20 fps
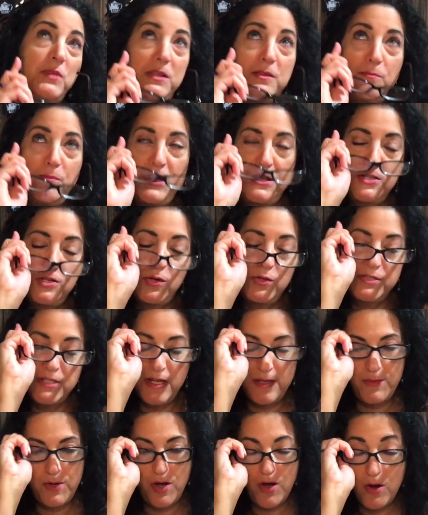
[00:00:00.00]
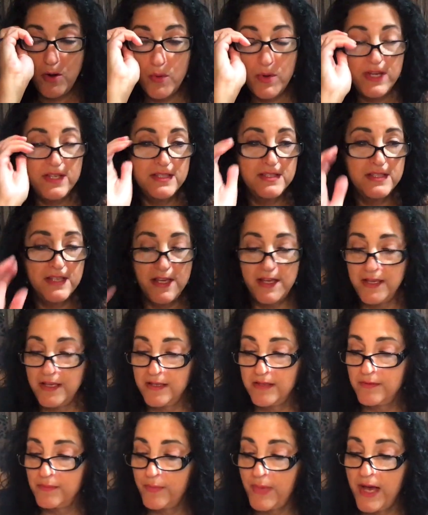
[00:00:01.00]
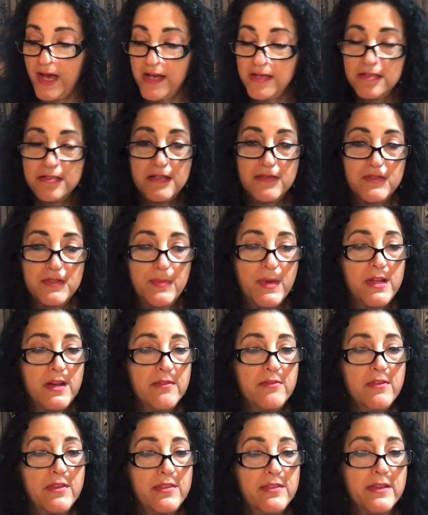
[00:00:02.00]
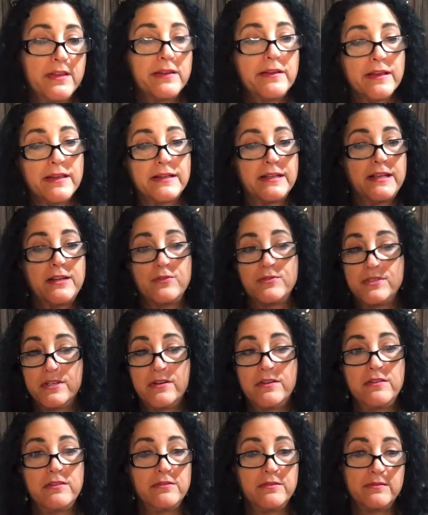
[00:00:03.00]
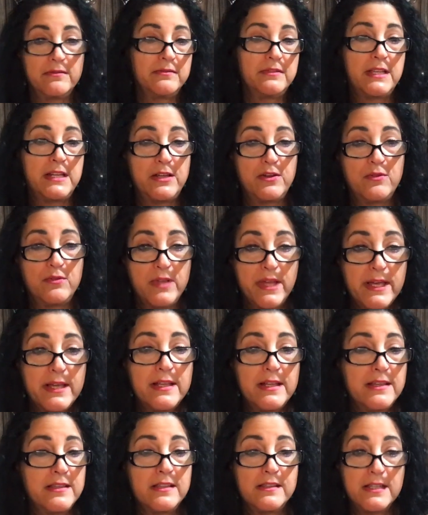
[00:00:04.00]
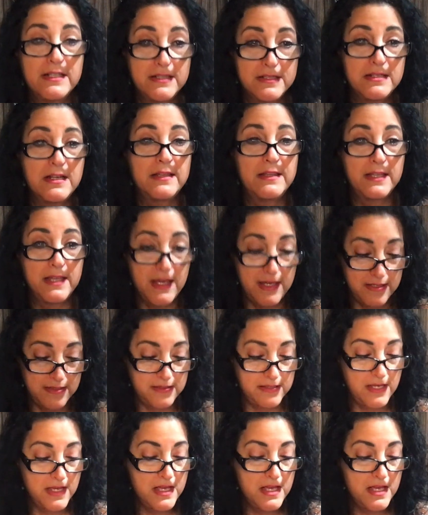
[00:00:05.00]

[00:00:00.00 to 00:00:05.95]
be told I'm always saying positives about everything, and I don't tell you that I don't like anything. That's not the case.